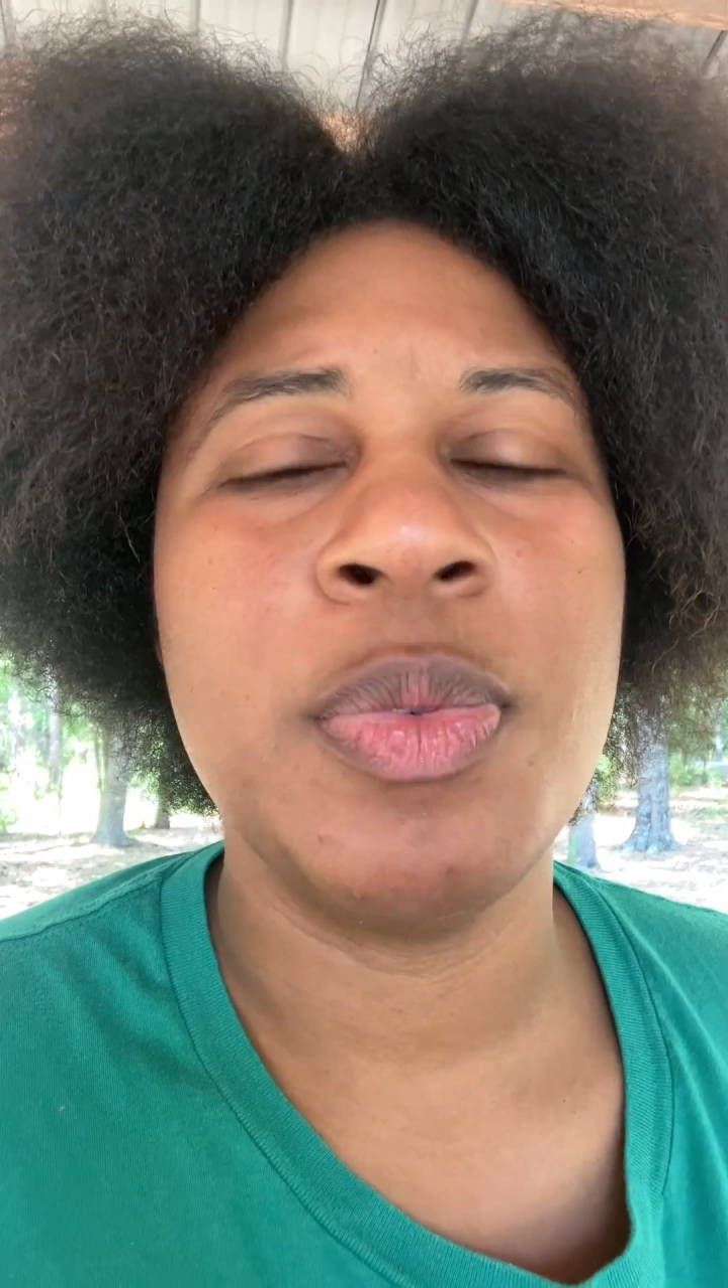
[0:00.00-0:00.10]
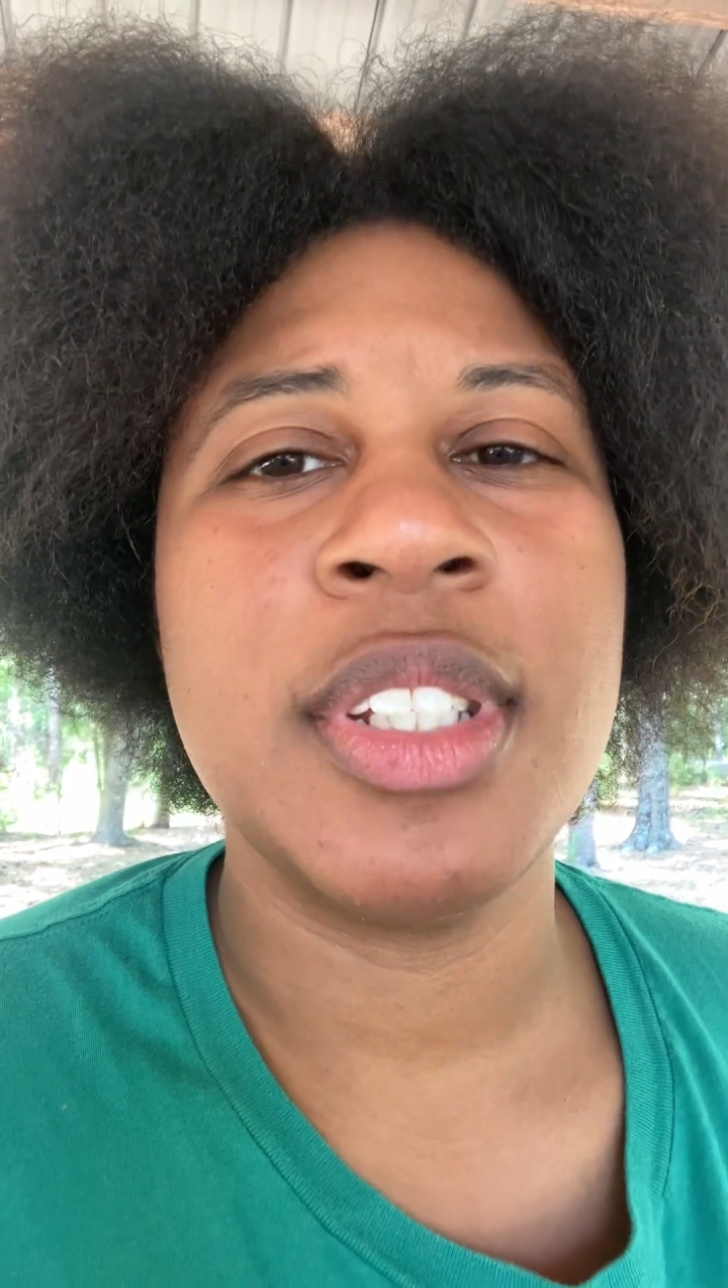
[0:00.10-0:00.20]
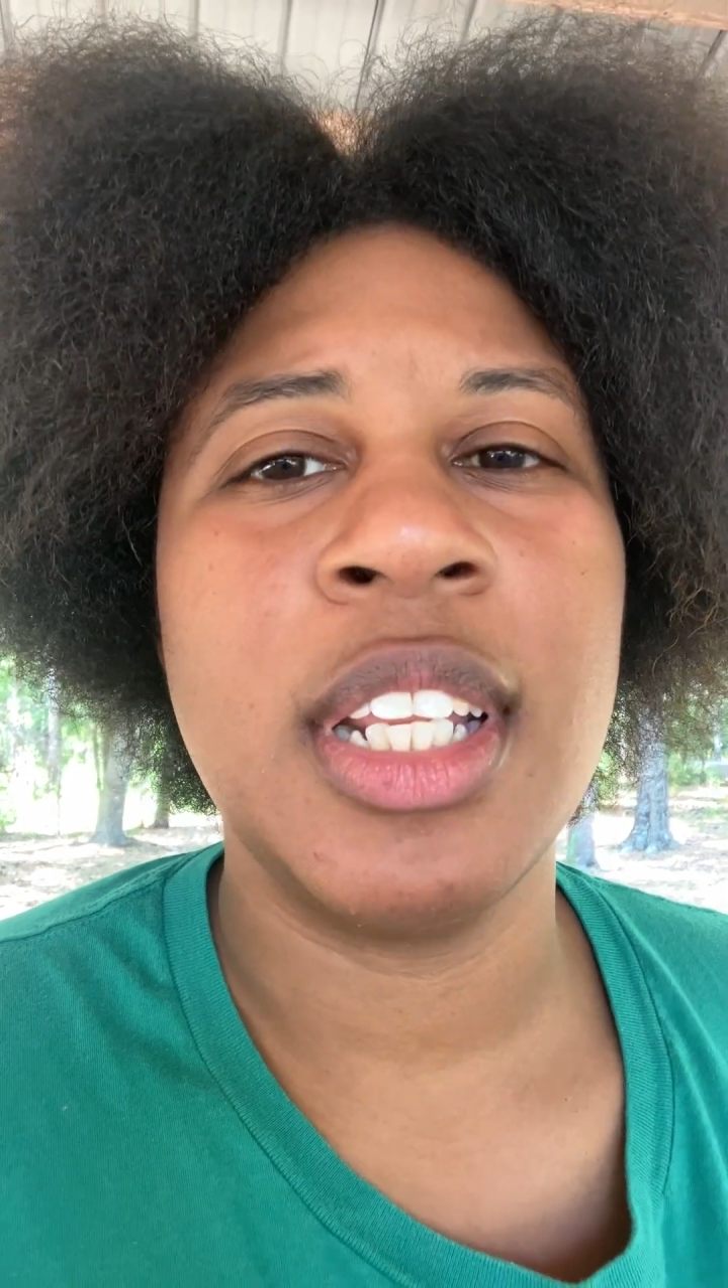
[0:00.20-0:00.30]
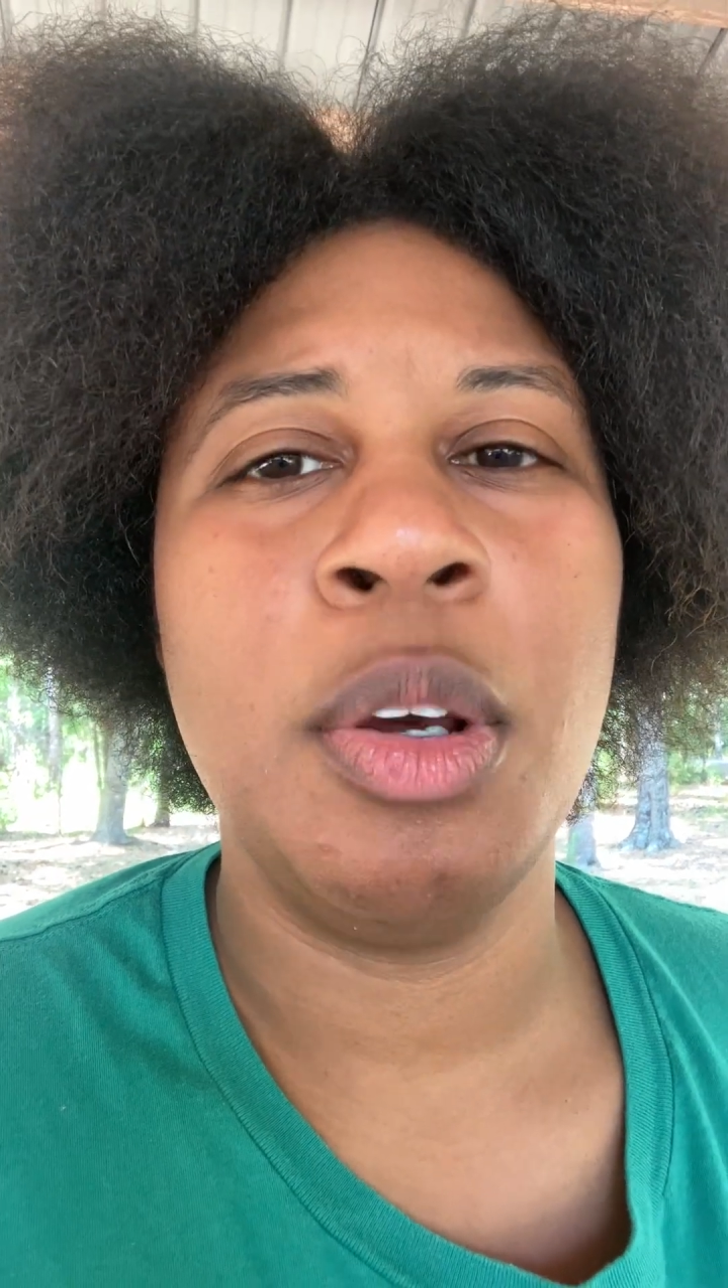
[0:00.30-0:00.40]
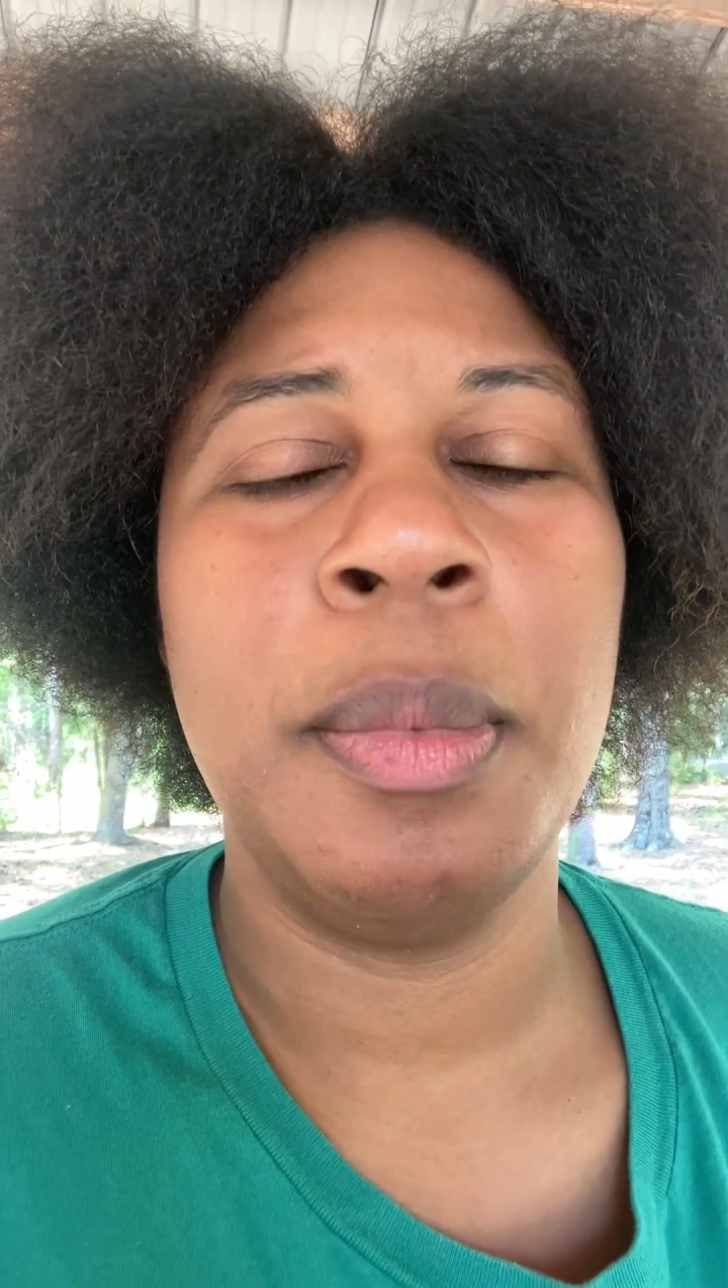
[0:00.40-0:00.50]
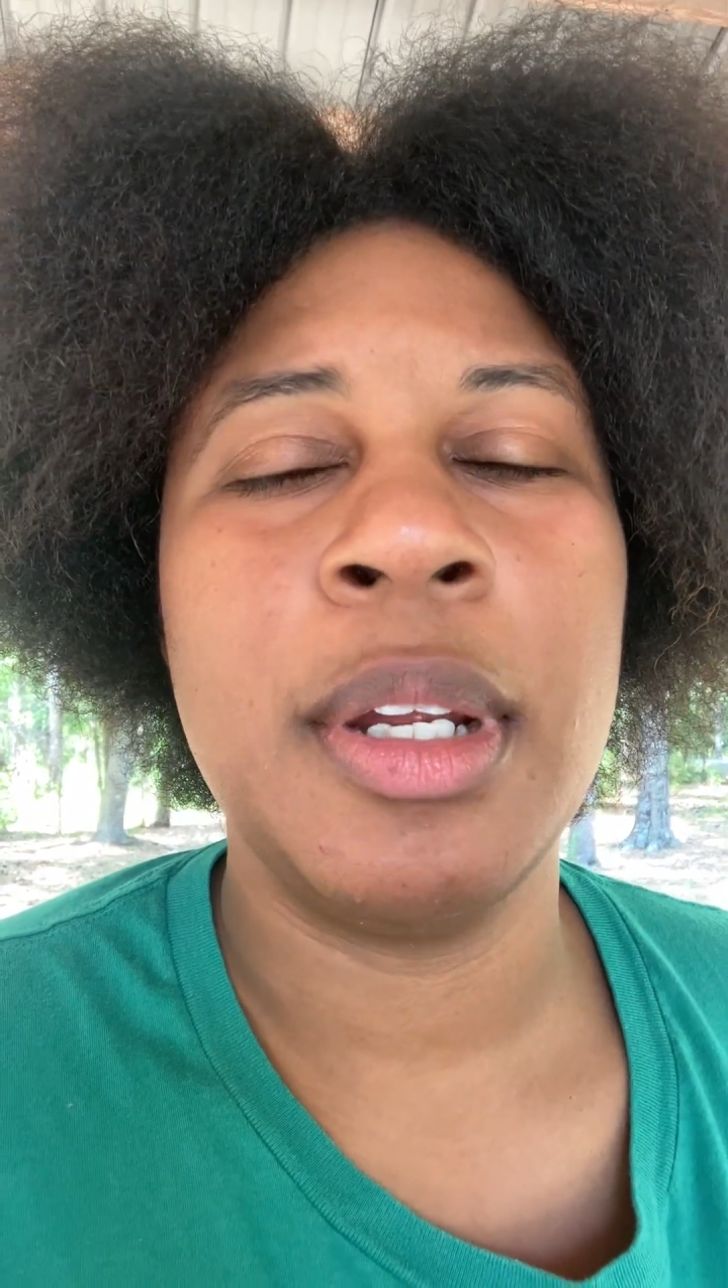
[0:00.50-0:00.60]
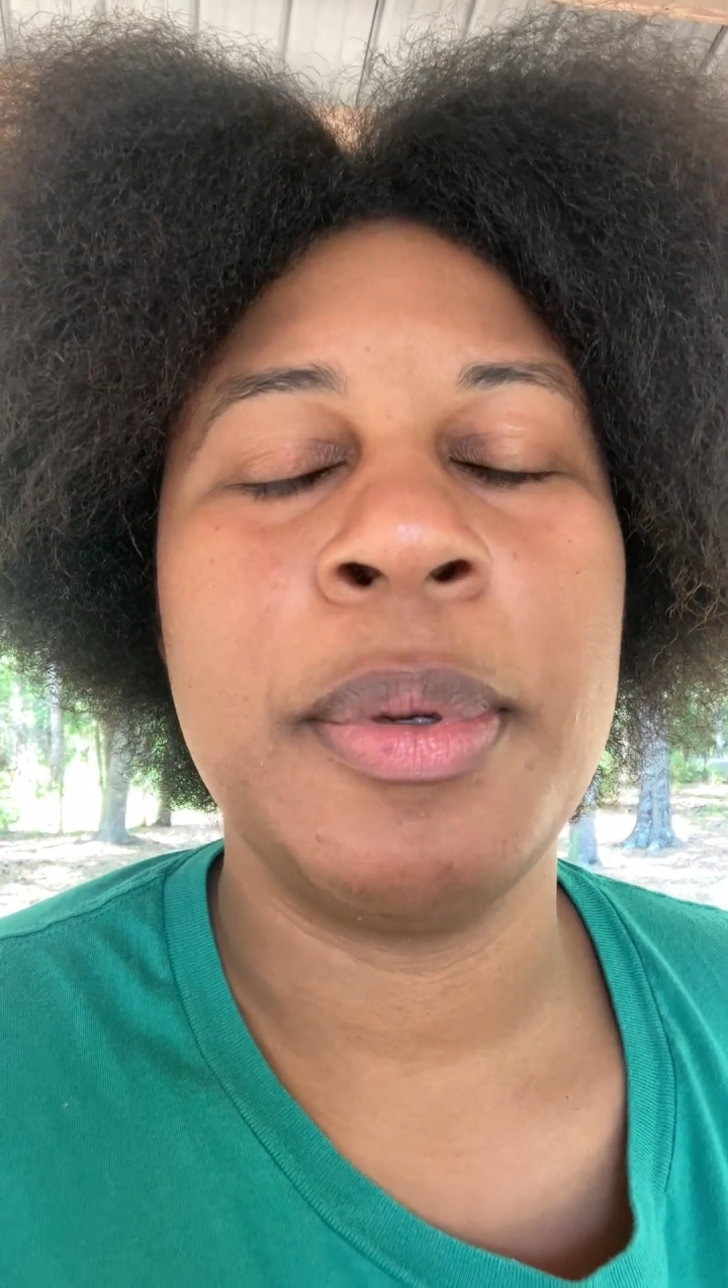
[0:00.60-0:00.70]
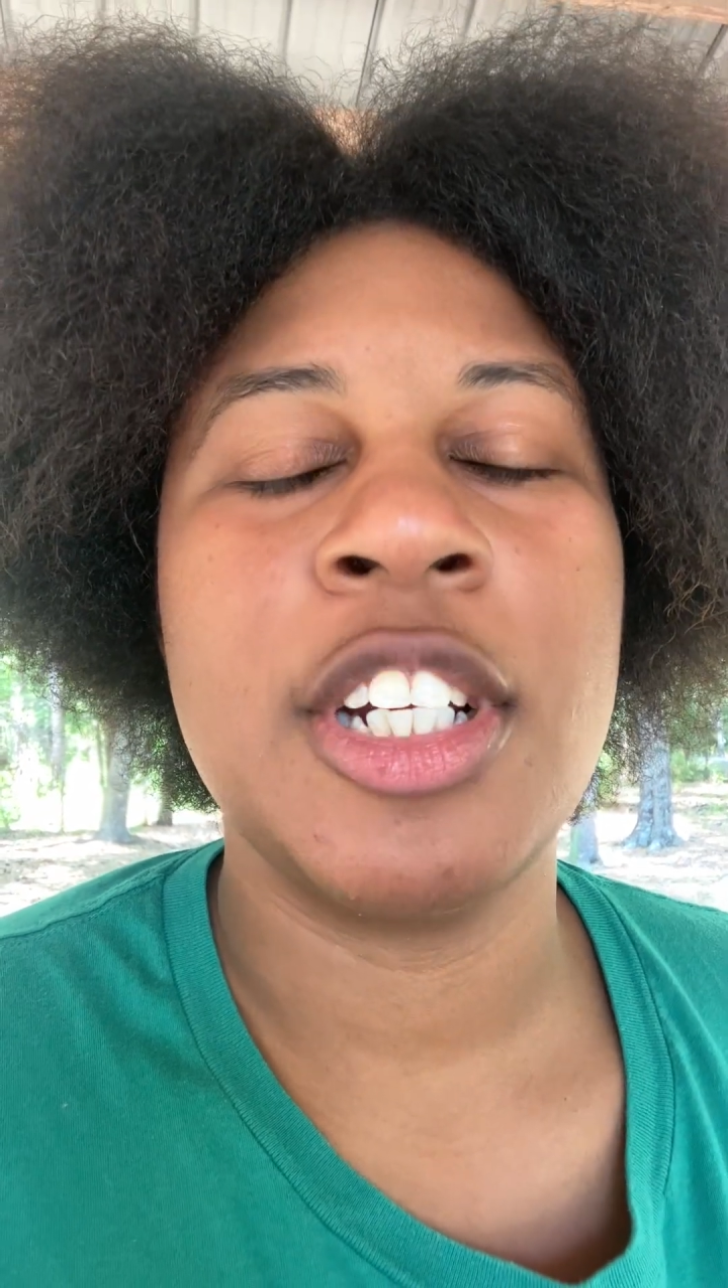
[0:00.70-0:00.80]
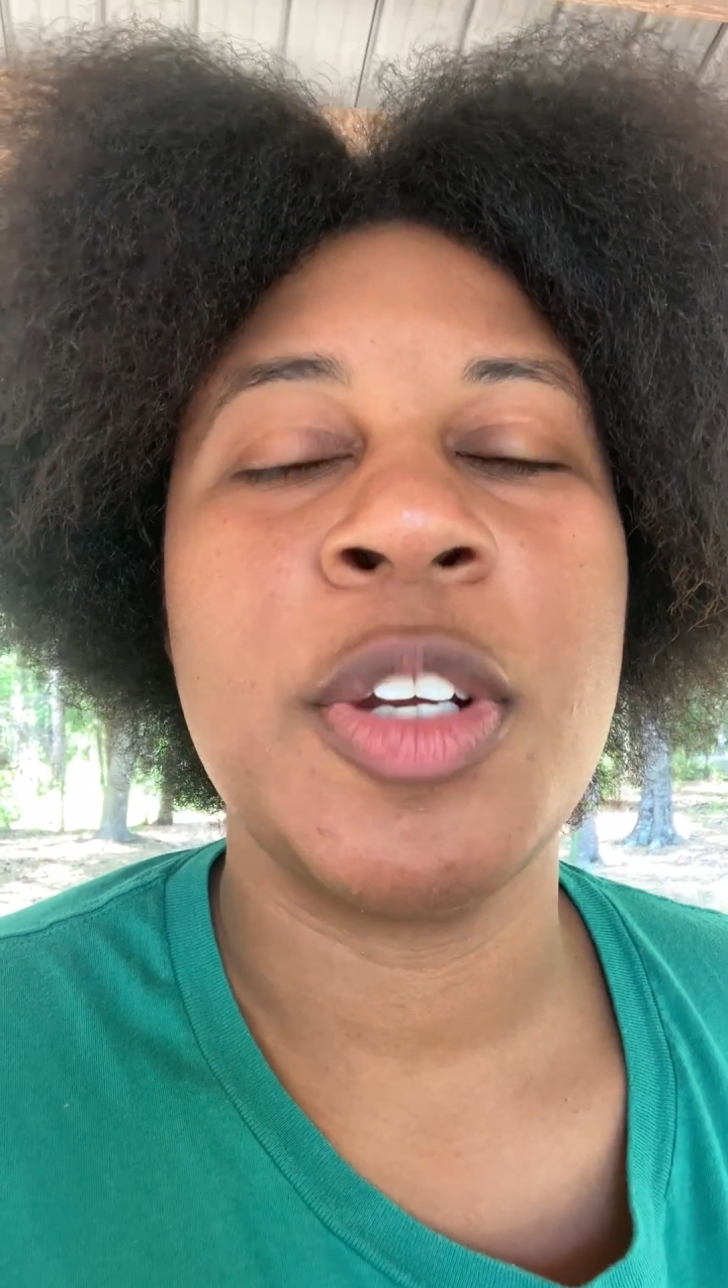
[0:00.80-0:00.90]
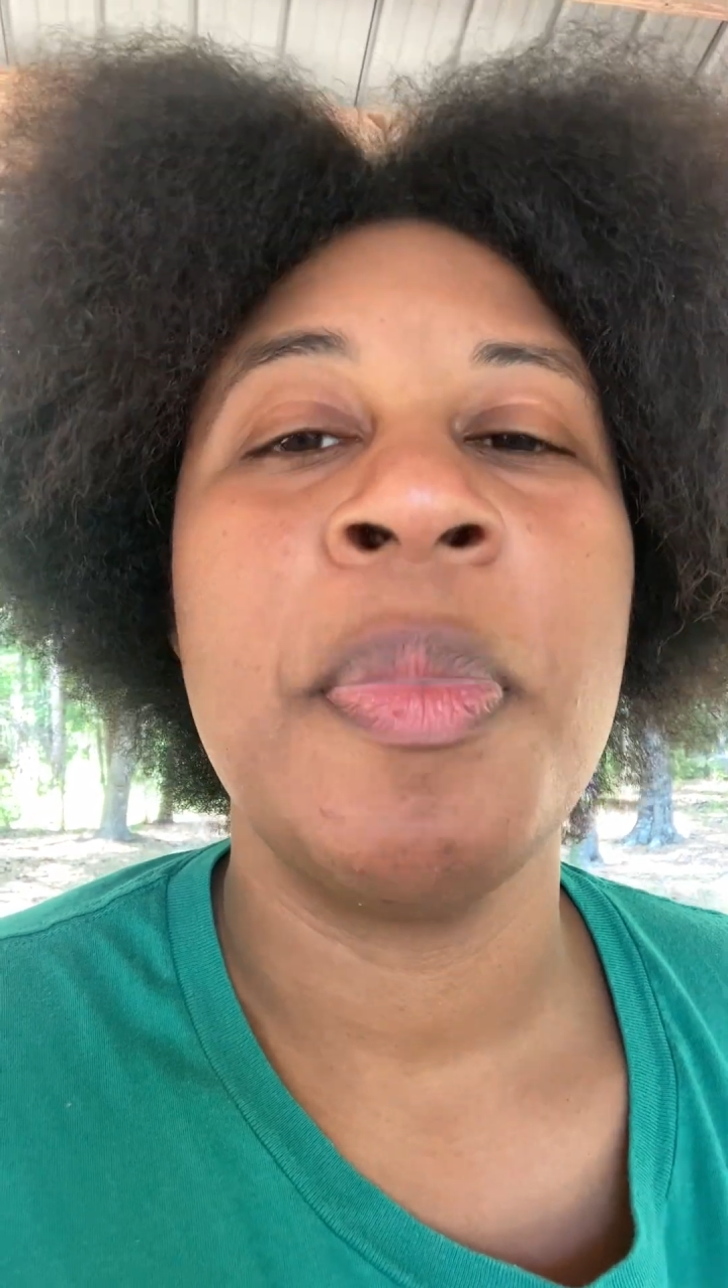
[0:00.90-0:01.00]
we'll say low blood
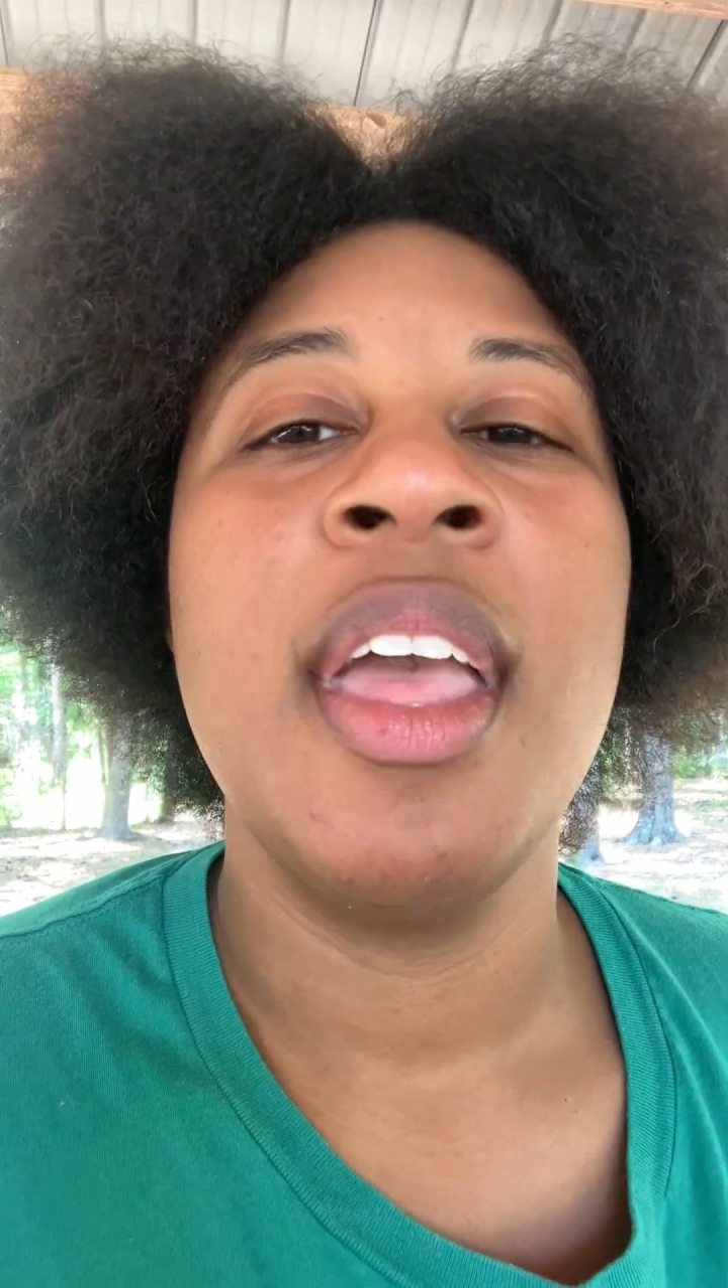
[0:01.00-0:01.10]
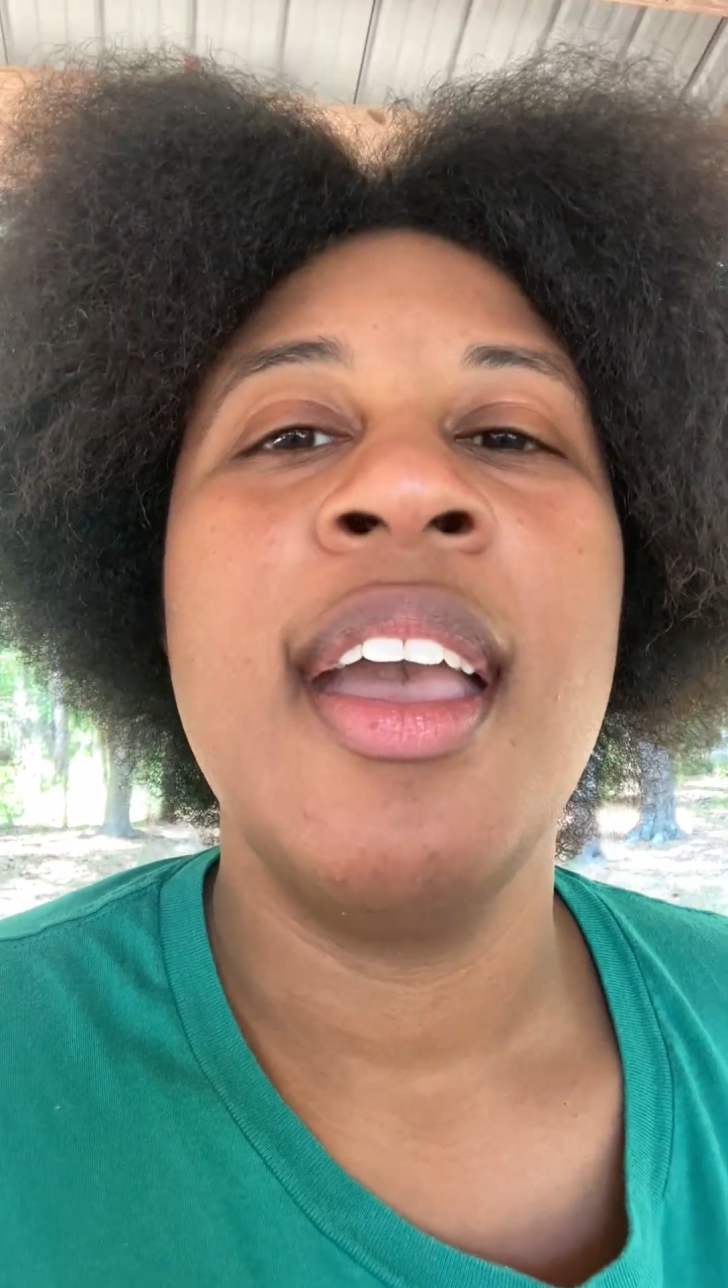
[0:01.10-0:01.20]
pressure,